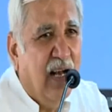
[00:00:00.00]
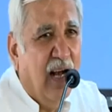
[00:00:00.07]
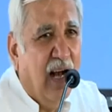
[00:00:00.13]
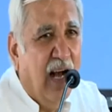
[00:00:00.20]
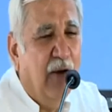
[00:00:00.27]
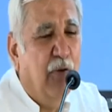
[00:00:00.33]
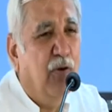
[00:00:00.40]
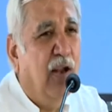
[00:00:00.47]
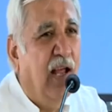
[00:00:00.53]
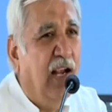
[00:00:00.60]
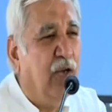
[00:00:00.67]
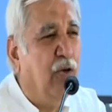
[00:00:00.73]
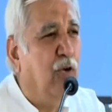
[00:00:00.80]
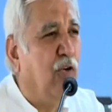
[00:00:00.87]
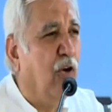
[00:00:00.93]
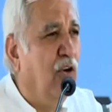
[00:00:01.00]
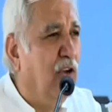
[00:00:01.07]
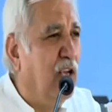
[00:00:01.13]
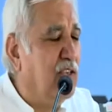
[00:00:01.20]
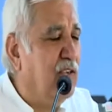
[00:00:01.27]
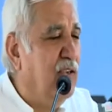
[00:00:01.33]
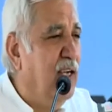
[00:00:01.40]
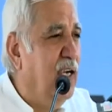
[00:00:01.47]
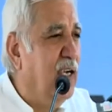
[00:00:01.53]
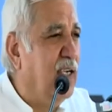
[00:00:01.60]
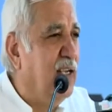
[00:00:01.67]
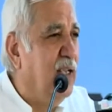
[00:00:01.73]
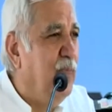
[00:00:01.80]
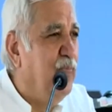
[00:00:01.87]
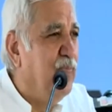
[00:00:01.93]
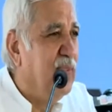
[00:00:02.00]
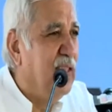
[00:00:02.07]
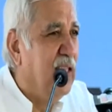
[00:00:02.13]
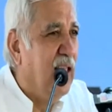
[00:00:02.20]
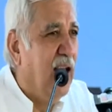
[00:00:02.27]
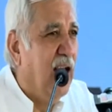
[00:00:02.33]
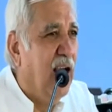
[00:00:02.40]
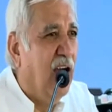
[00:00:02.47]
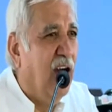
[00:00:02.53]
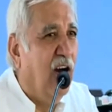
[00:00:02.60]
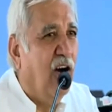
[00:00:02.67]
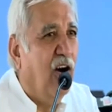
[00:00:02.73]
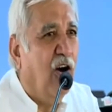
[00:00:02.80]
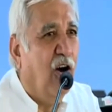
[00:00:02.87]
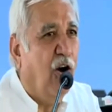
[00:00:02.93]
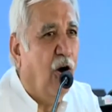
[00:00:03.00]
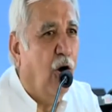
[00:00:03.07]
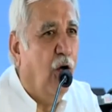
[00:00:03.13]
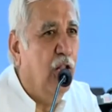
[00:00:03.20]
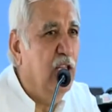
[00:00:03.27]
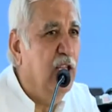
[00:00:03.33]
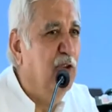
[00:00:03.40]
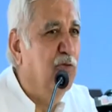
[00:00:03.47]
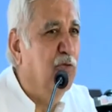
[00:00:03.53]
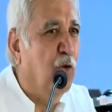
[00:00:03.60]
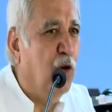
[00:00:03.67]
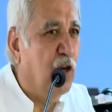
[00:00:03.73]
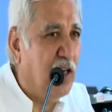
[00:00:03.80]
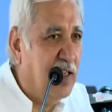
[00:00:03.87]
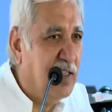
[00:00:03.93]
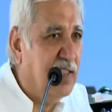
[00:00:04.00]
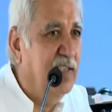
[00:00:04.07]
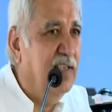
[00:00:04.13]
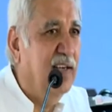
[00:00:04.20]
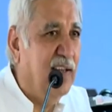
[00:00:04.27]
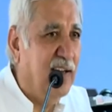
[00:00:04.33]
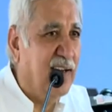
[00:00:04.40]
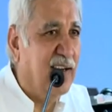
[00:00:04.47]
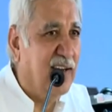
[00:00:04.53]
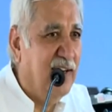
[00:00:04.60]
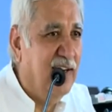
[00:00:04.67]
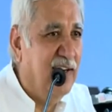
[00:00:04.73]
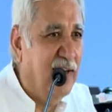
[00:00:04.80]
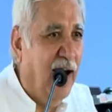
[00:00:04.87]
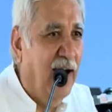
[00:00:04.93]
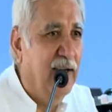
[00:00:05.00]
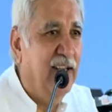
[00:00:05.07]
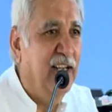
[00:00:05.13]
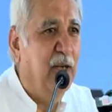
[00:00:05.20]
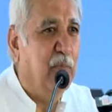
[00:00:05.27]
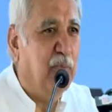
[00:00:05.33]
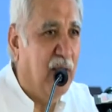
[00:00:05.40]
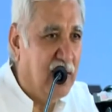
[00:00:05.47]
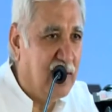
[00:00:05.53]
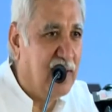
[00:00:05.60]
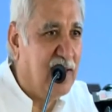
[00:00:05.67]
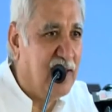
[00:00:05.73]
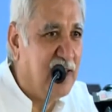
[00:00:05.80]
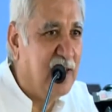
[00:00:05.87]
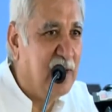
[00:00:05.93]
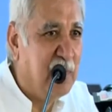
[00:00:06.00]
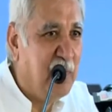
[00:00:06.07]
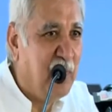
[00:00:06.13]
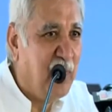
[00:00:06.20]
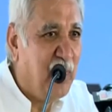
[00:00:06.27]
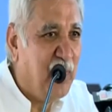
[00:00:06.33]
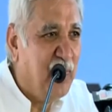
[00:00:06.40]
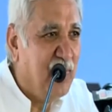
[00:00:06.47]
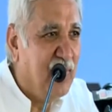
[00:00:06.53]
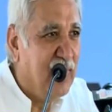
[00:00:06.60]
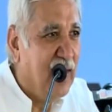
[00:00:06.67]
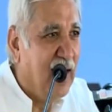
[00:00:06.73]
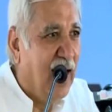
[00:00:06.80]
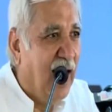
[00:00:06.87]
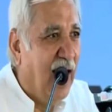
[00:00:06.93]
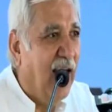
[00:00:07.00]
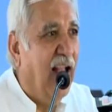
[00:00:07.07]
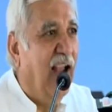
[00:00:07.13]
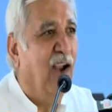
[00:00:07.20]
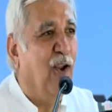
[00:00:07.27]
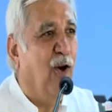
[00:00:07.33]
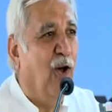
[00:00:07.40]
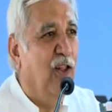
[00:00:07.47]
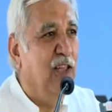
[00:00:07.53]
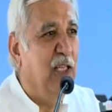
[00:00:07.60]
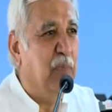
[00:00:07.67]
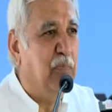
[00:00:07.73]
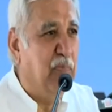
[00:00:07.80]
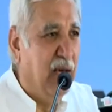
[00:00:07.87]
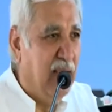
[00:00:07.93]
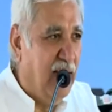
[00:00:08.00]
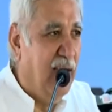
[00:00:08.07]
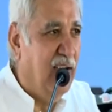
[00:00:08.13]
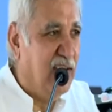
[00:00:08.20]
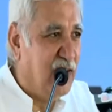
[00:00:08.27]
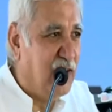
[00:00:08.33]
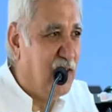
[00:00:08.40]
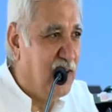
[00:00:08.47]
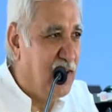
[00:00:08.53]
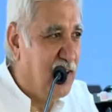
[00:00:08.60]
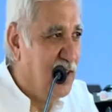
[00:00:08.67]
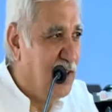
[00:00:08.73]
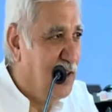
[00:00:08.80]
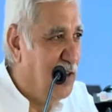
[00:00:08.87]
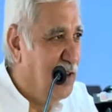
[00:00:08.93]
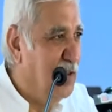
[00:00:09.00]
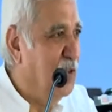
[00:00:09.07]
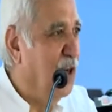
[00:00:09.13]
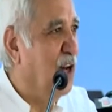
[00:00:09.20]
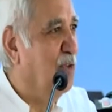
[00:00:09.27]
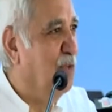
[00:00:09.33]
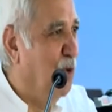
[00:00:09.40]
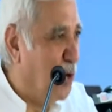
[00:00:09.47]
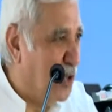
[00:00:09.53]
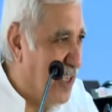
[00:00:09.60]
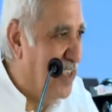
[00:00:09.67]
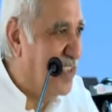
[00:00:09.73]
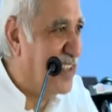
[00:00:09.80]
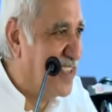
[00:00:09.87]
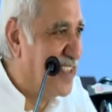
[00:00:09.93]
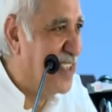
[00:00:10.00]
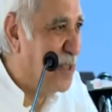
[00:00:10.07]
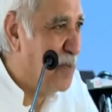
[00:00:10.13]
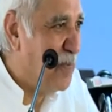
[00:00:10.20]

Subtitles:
I would like to congratulate all the voters here, 19 plus, and all the parents who are voters,